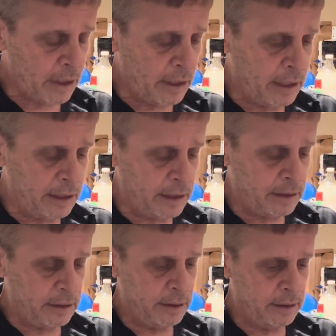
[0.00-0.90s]
and
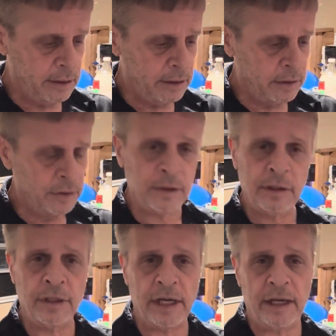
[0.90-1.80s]
then
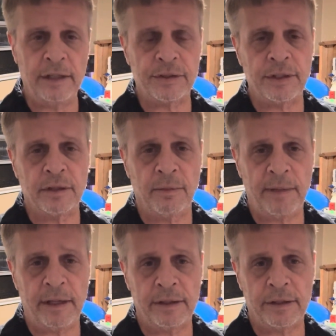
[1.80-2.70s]
you got your single
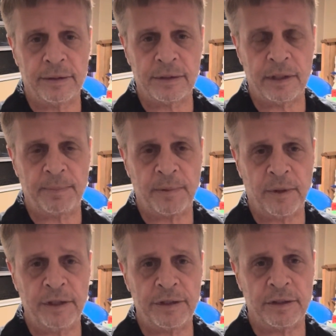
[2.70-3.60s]
molecule
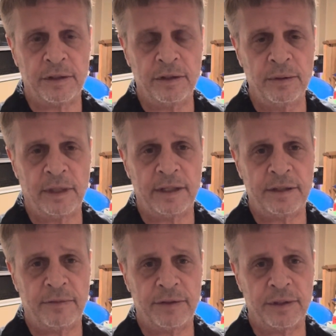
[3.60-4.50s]
separation to utilize
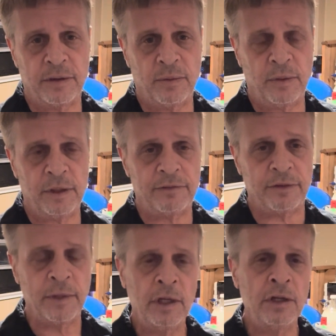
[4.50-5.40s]
every single one of them.
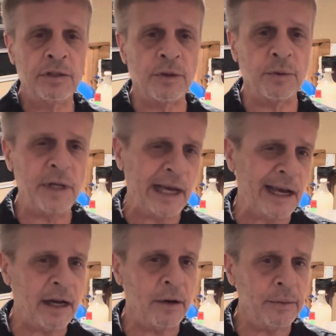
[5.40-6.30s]
So
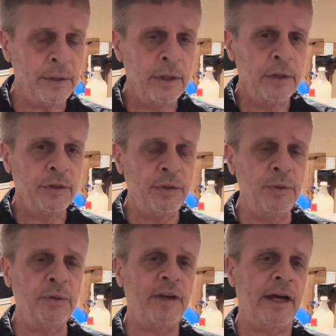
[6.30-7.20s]
now
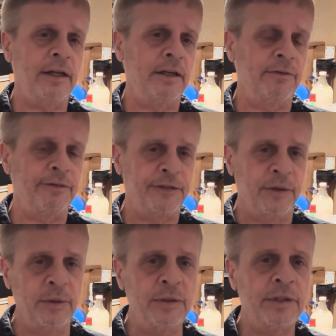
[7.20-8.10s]
you've got
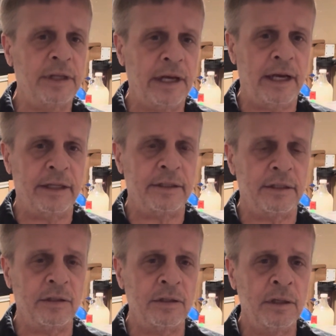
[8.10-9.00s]
infused
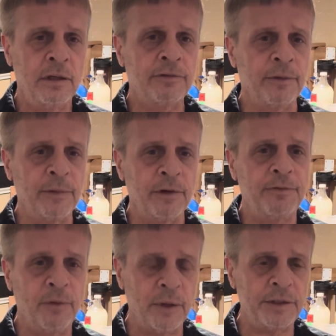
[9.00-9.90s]
gases from your
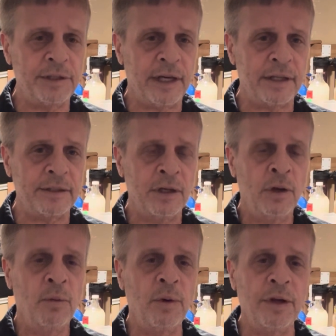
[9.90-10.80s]
Vortex
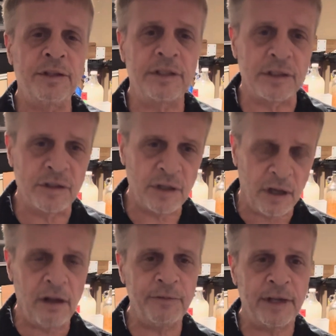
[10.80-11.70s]
with
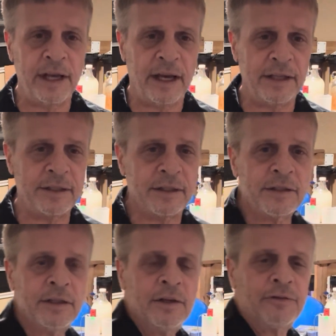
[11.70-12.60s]
dissolved
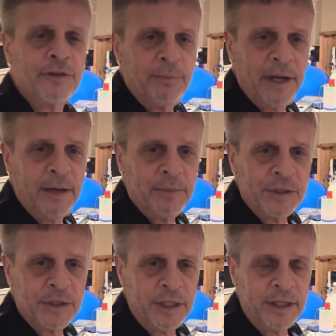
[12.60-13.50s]
gases from my
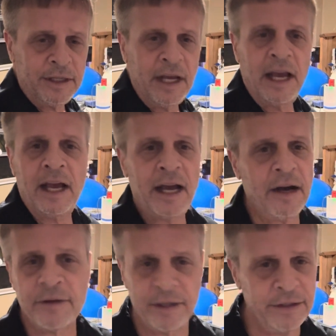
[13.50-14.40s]
machine.
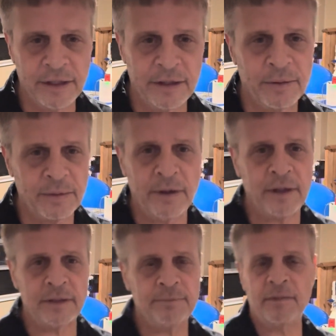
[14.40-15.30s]
How can you go wrong?
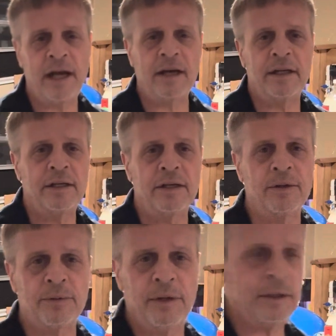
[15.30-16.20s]
How can you go
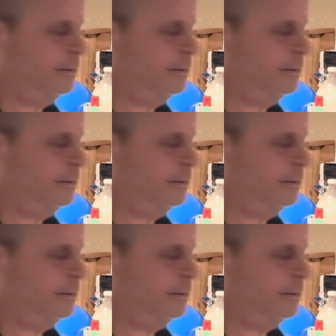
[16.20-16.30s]
wrong?